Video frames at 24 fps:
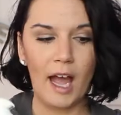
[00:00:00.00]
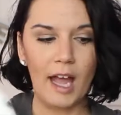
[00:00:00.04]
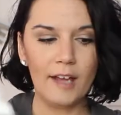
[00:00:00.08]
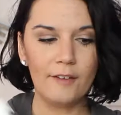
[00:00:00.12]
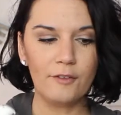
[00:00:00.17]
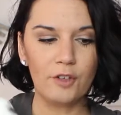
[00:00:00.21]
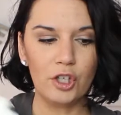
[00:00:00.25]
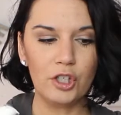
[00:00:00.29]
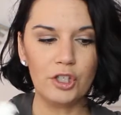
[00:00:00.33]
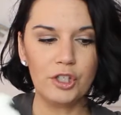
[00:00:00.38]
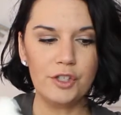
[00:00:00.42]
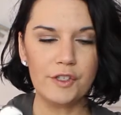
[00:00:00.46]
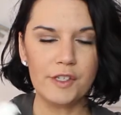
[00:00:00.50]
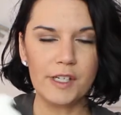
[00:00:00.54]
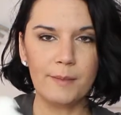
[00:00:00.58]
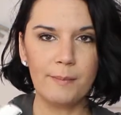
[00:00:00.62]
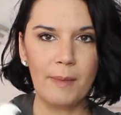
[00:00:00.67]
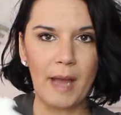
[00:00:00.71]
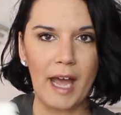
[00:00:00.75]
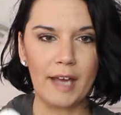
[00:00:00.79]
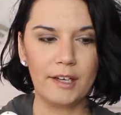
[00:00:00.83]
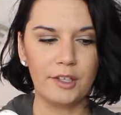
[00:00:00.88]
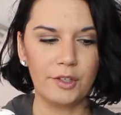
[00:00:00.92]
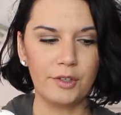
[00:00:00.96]
I have good news and
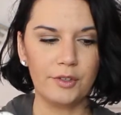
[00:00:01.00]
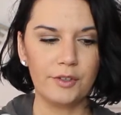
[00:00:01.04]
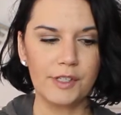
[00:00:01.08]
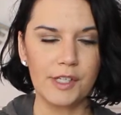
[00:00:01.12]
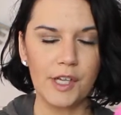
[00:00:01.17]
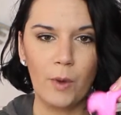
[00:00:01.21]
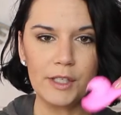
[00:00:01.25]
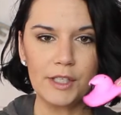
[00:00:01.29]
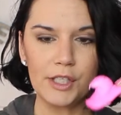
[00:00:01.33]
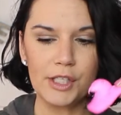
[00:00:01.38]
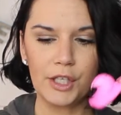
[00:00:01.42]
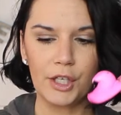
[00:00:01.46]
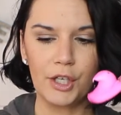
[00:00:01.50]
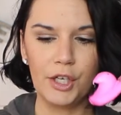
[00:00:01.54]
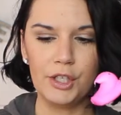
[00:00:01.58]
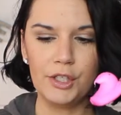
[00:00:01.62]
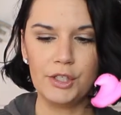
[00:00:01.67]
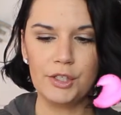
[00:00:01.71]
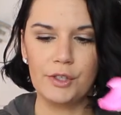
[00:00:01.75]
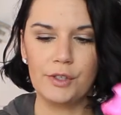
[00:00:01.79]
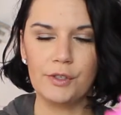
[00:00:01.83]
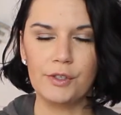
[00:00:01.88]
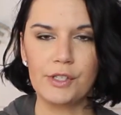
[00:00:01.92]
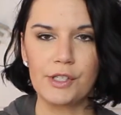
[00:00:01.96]
bad news. What's the good
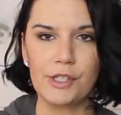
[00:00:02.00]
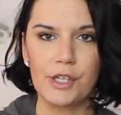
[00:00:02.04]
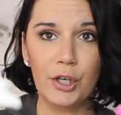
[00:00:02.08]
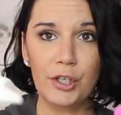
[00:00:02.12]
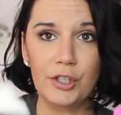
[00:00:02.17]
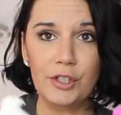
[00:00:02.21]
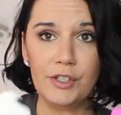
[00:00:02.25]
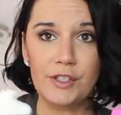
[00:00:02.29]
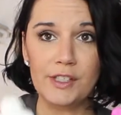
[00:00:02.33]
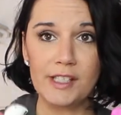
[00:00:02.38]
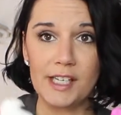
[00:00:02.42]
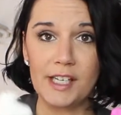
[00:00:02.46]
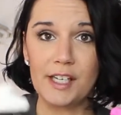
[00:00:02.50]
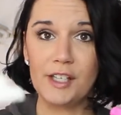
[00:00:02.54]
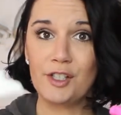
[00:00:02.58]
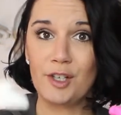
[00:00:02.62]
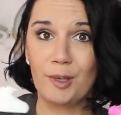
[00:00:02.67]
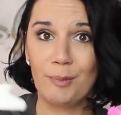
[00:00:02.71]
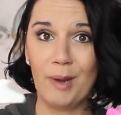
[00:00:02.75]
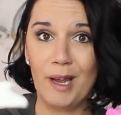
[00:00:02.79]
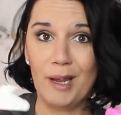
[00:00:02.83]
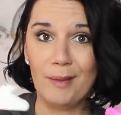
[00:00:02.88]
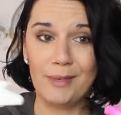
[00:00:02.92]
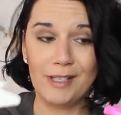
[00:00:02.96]
news? Good news is
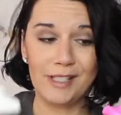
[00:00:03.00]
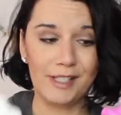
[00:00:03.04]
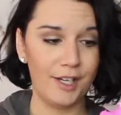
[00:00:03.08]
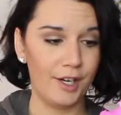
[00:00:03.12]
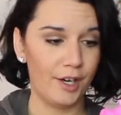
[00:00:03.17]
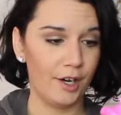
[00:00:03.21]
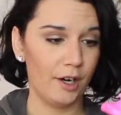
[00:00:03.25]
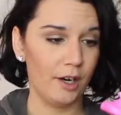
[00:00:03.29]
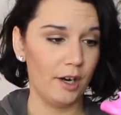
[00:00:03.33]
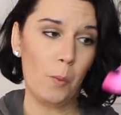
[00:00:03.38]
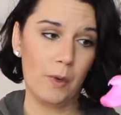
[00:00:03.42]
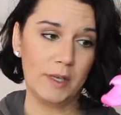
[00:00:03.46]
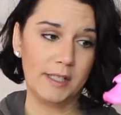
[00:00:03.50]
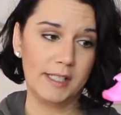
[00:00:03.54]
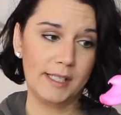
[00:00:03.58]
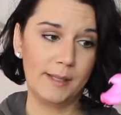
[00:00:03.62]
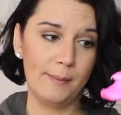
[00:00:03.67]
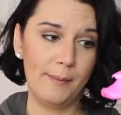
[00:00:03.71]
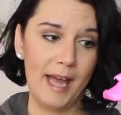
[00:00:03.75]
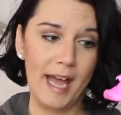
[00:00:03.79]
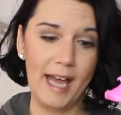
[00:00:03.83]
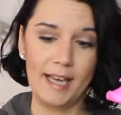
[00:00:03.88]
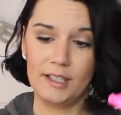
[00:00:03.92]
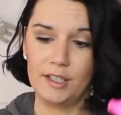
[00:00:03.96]
your baby's here. What's
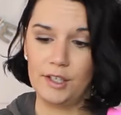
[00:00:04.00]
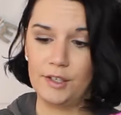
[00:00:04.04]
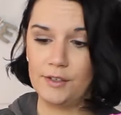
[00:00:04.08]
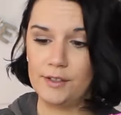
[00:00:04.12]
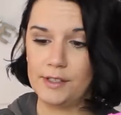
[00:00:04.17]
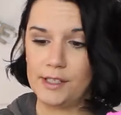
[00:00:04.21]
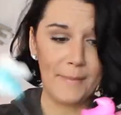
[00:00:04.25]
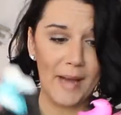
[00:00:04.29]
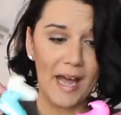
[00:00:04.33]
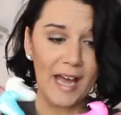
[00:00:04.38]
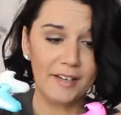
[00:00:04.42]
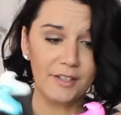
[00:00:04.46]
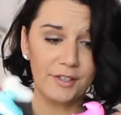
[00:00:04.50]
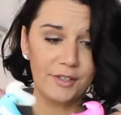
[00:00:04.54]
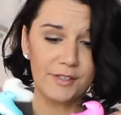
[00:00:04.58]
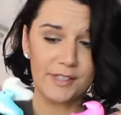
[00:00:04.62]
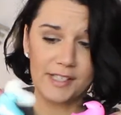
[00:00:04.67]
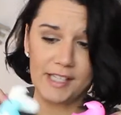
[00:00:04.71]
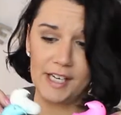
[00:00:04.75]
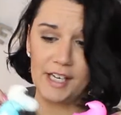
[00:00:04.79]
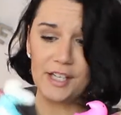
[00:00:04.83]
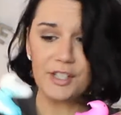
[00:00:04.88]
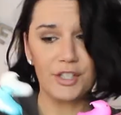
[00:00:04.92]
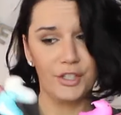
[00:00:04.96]
the bad news? Bad
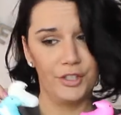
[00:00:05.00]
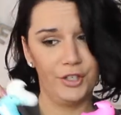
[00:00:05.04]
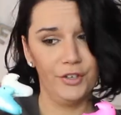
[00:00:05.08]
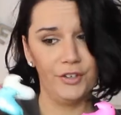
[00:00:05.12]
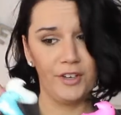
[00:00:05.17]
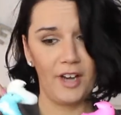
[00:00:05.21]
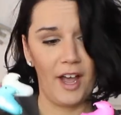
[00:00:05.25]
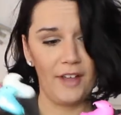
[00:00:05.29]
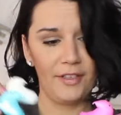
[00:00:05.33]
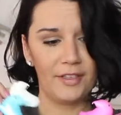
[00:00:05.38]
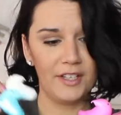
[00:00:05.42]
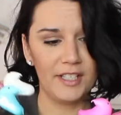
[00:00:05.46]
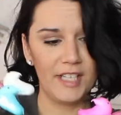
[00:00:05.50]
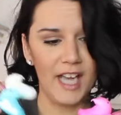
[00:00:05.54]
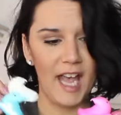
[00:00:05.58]
news is you're not the